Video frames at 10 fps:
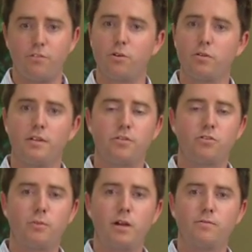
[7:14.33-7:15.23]
We've shown the
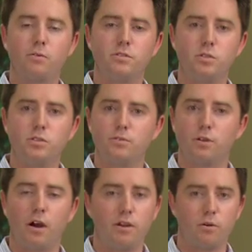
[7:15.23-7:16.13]
additional microphones used
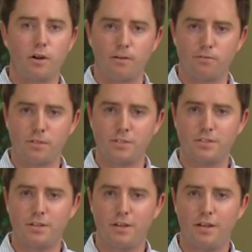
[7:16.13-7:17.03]
for an audio
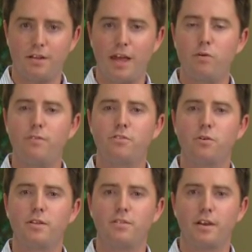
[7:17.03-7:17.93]
conference, and we've
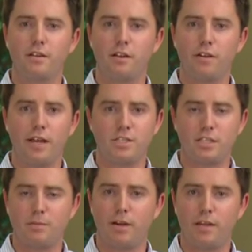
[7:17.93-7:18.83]
shown that secondary
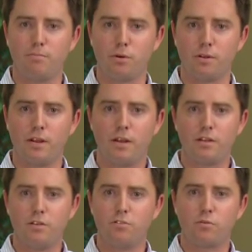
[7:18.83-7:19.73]
HDMI input
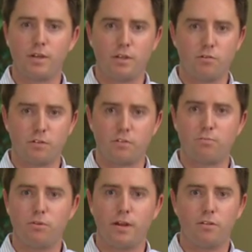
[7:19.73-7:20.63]
used so we can use the
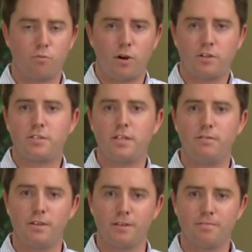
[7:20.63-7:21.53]
display to watch
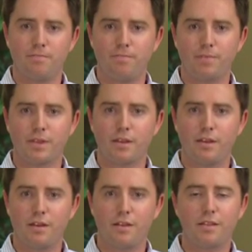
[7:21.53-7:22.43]
TV.
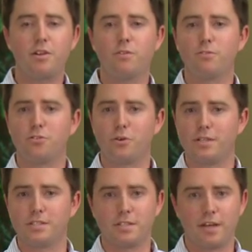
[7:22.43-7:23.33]
Thank you for
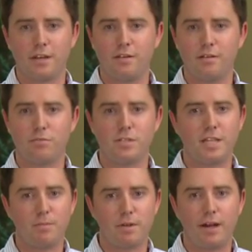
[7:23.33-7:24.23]
joining us today.
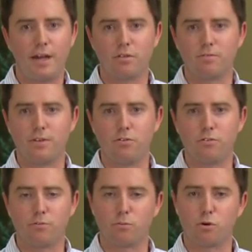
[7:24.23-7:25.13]
Please keep an eye out in the
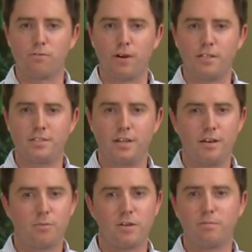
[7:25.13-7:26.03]
future for more VODs.
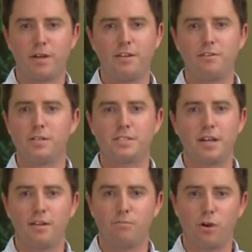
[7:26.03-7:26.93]
We have many new
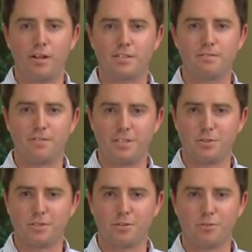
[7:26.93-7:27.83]
exciting products and
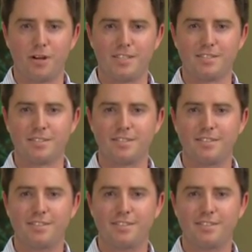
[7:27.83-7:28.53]
features on the horizon.